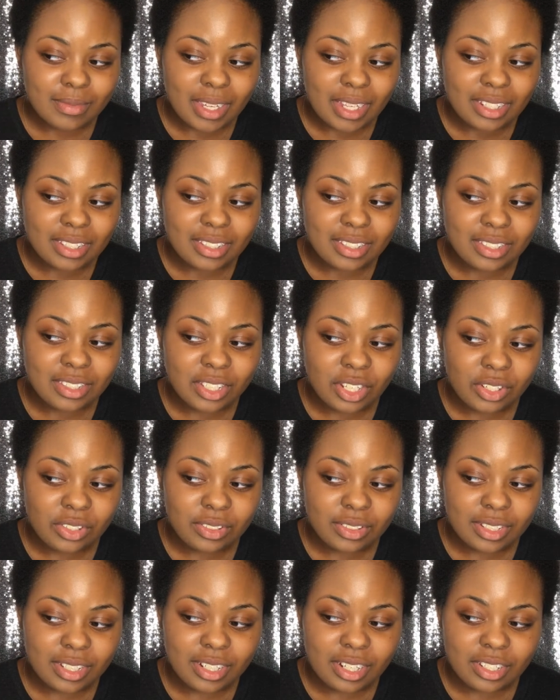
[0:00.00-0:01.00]
It
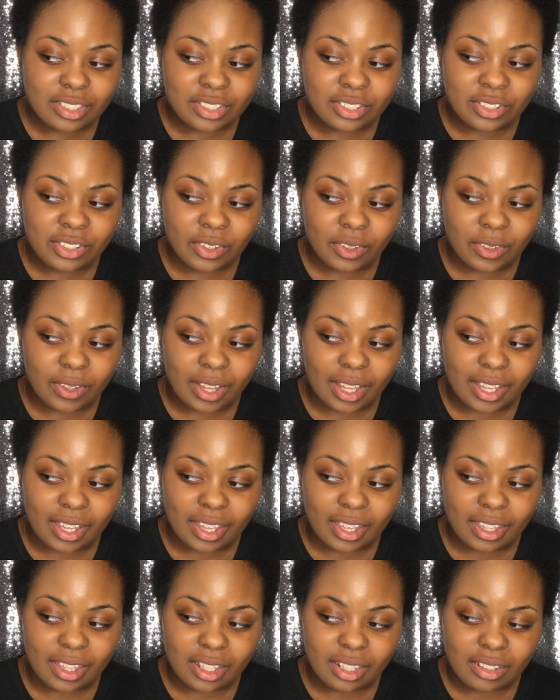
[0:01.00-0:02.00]
certainly doesn't look like
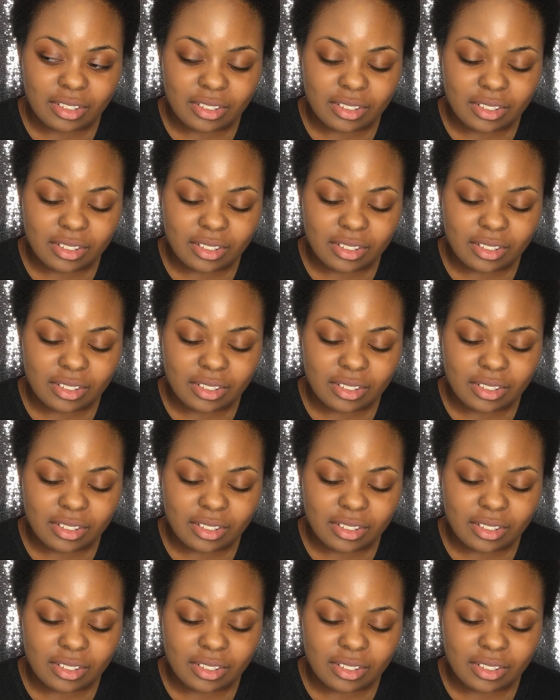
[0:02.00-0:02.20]
it.